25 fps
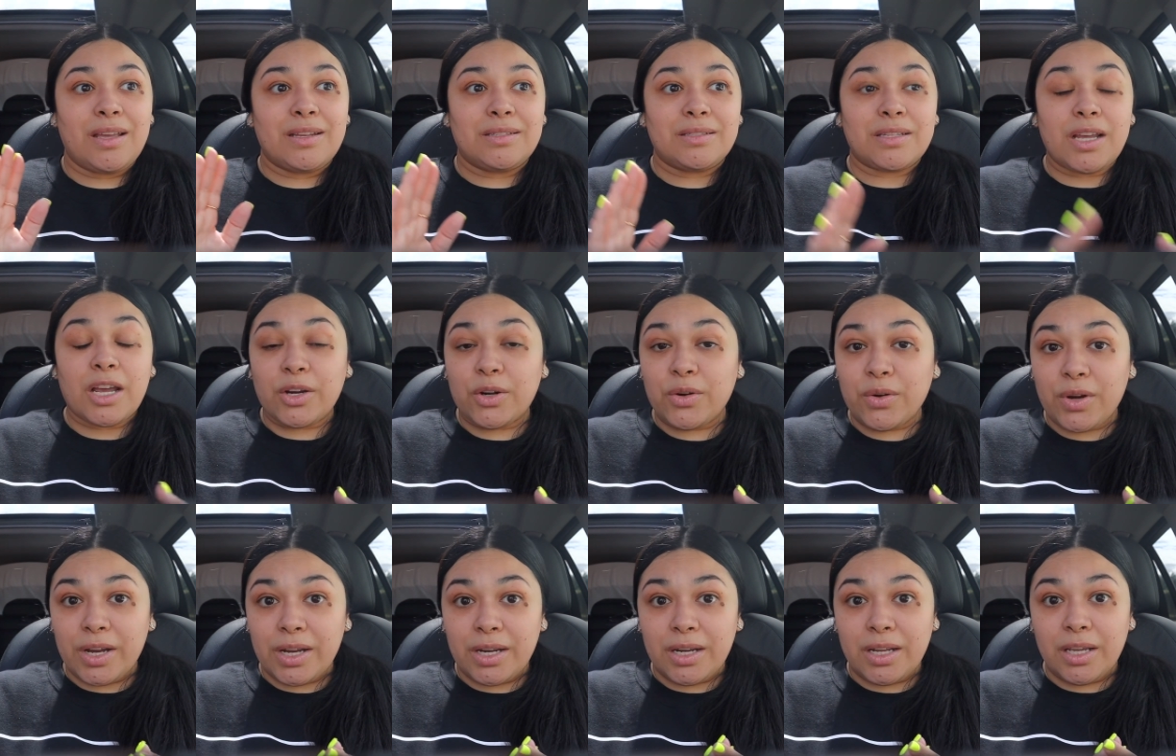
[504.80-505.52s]

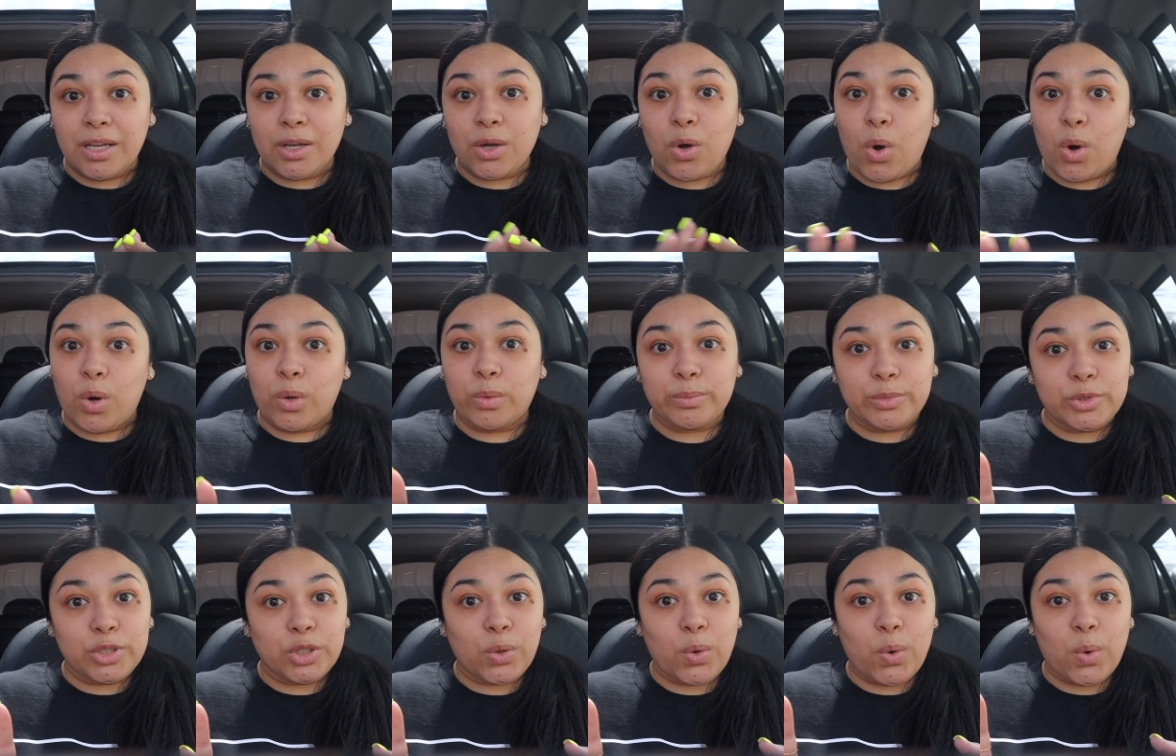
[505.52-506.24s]
decorating,
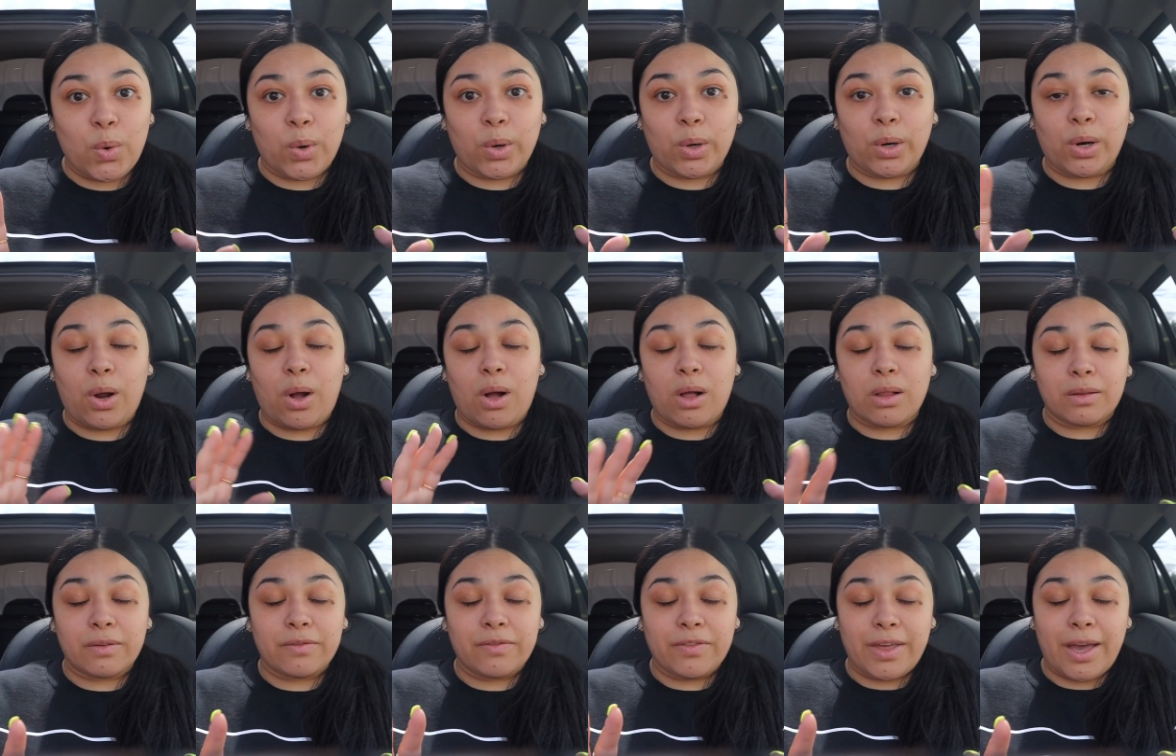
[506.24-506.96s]
home decor,
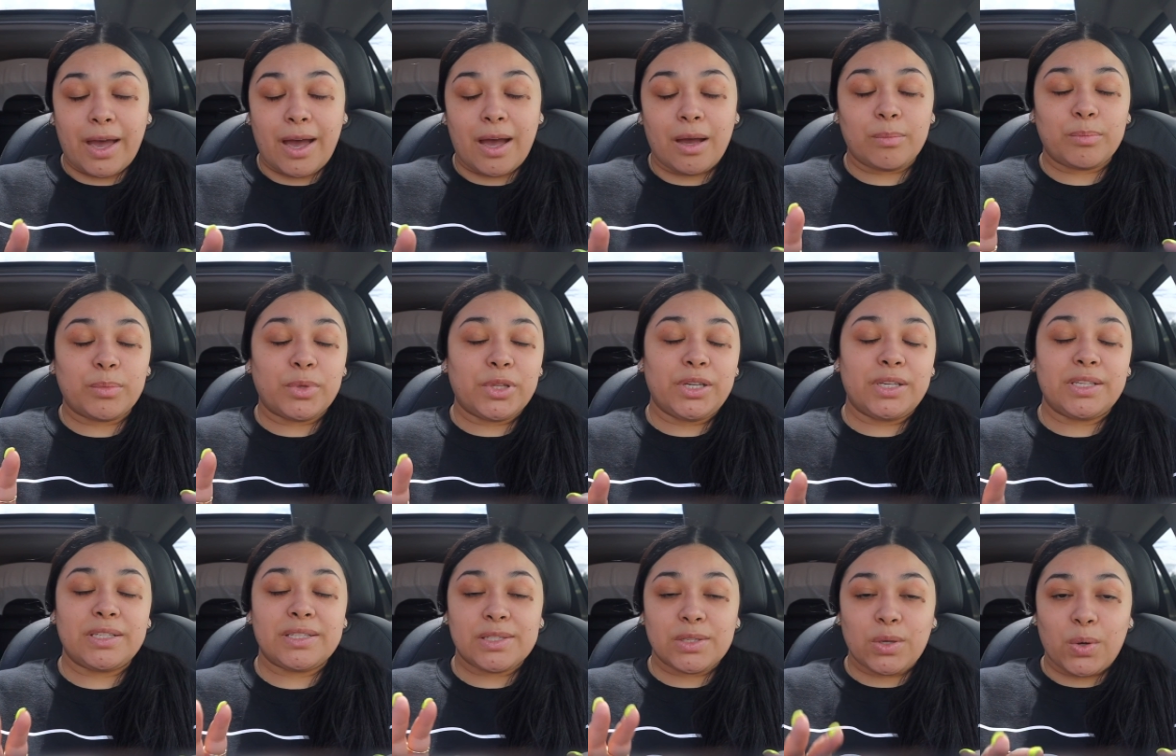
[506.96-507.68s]
all of that,
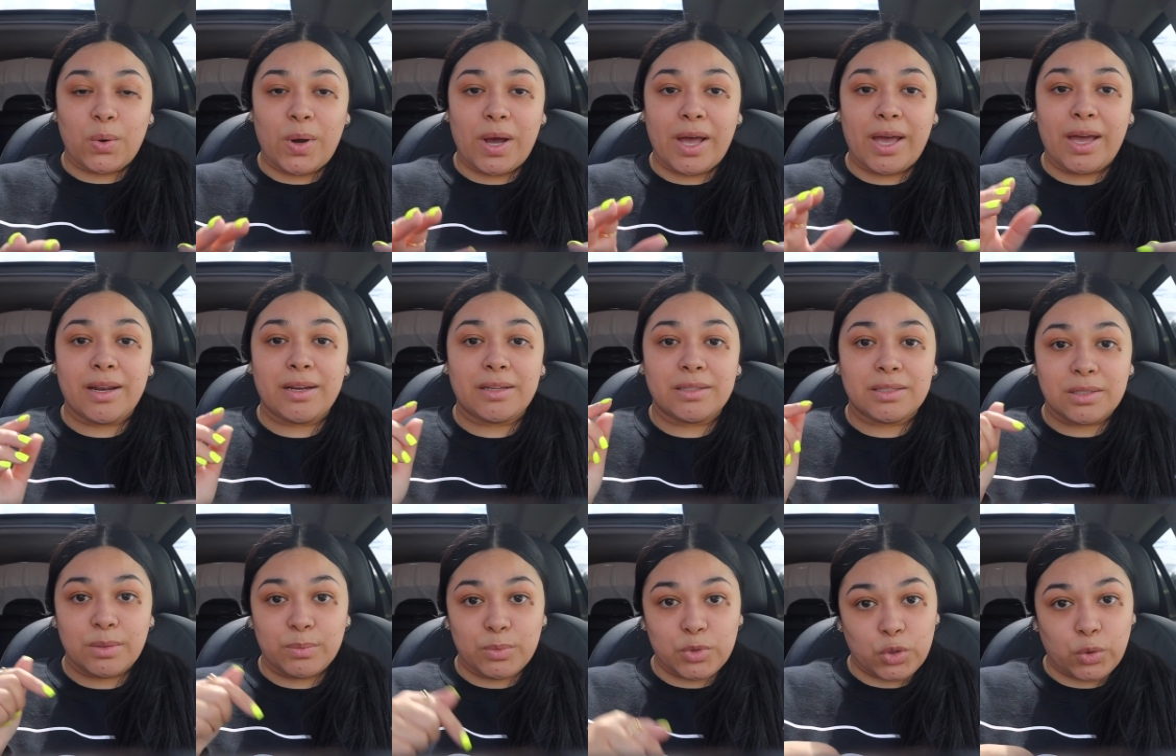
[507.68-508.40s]
please go ahead
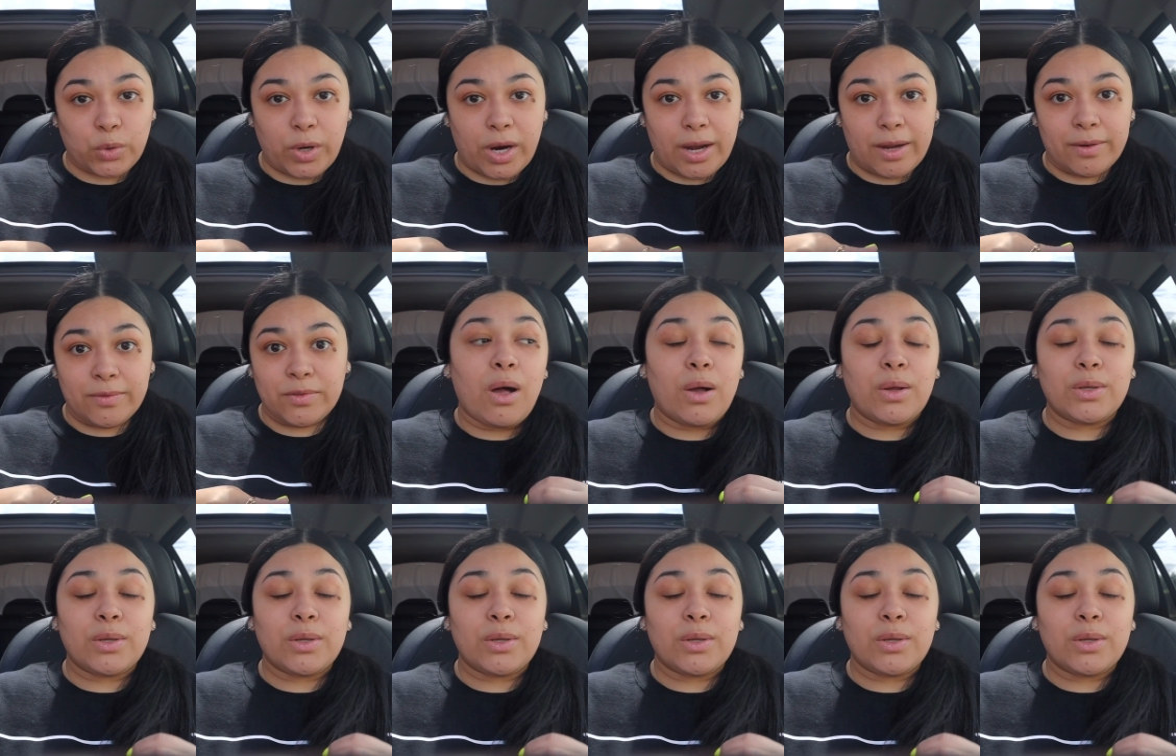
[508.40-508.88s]
and subscribe.